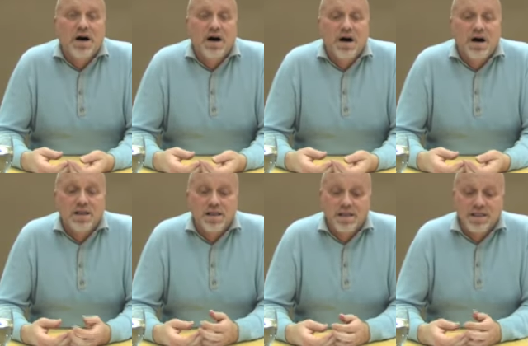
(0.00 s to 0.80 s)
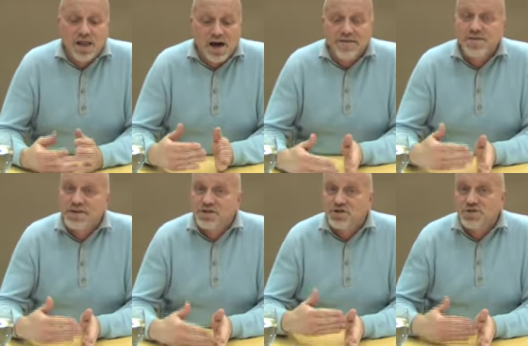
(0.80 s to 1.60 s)
Uh, a lot of
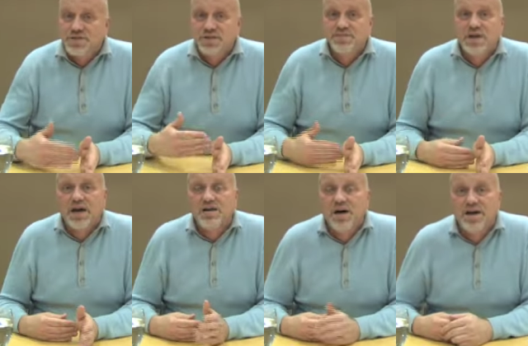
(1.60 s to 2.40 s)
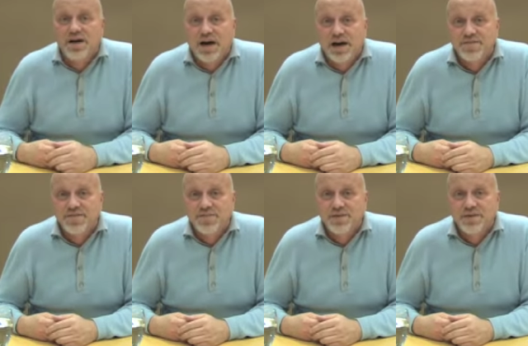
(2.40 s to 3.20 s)
the issues seem to ha uh, have
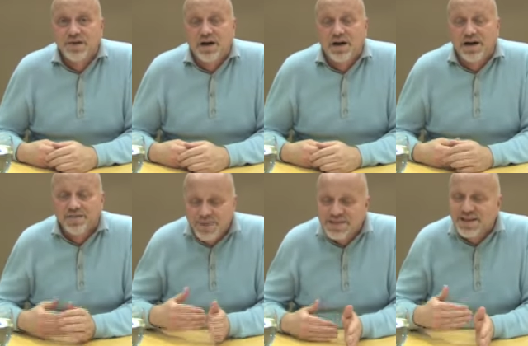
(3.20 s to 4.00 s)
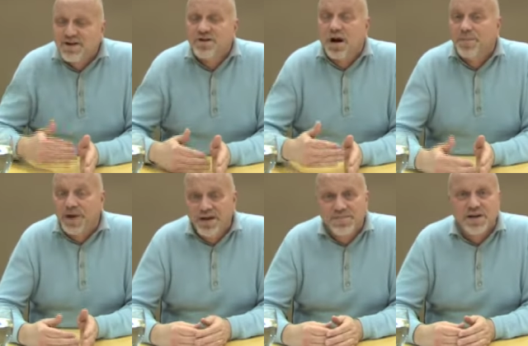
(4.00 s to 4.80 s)
to be uh, have been centered on
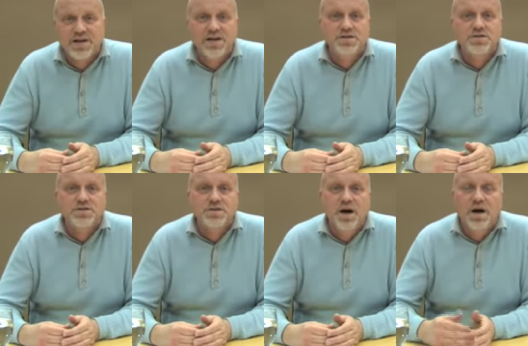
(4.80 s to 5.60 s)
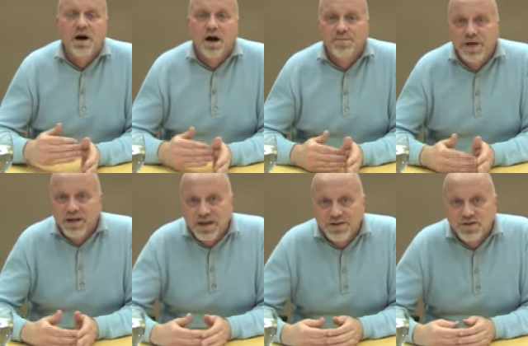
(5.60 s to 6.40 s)
pain medications, on uh,
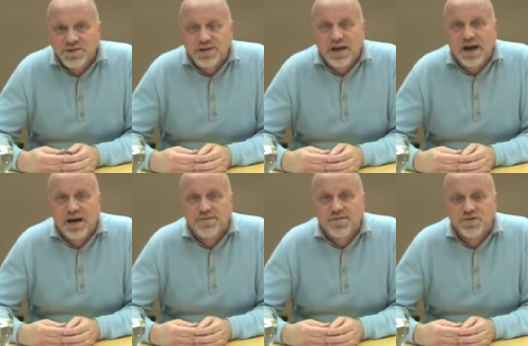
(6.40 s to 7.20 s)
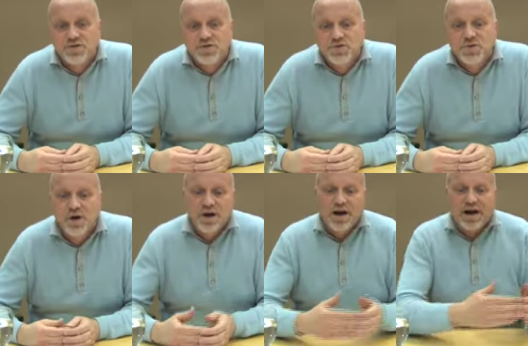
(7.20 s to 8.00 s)
medications that have to
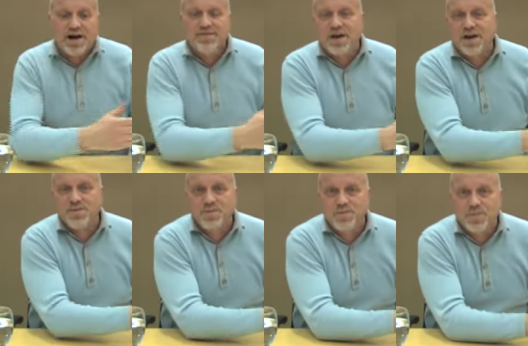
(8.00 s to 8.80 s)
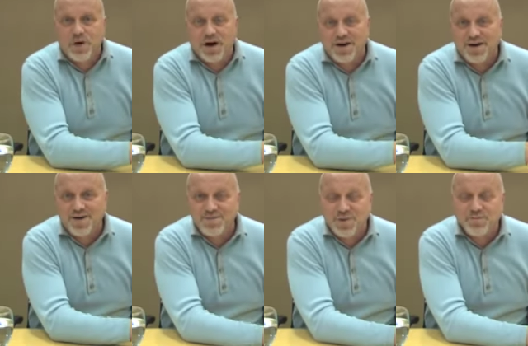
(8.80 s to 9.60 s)
have a
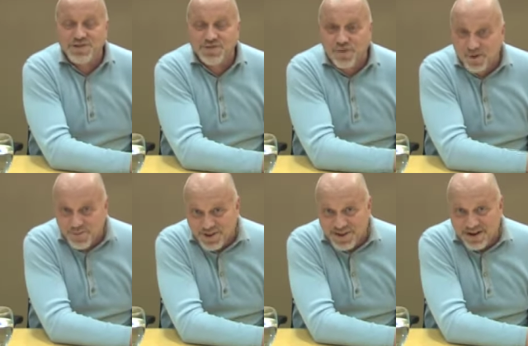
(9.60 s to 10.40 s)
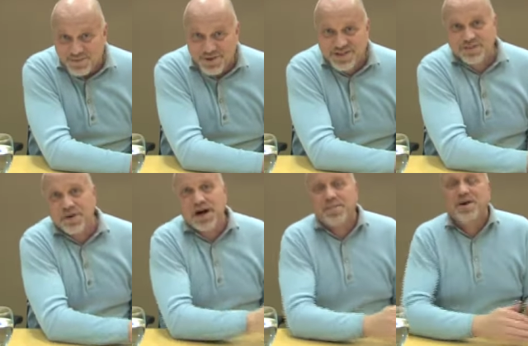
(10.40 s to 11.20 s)
uh, what was formerly a risk
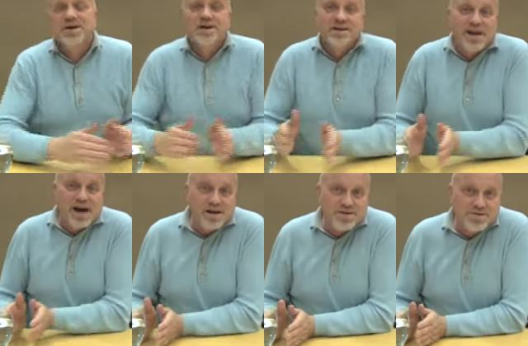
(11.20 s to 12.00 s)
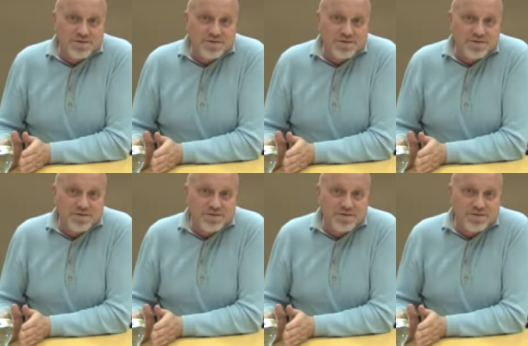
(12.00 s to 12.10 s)
map now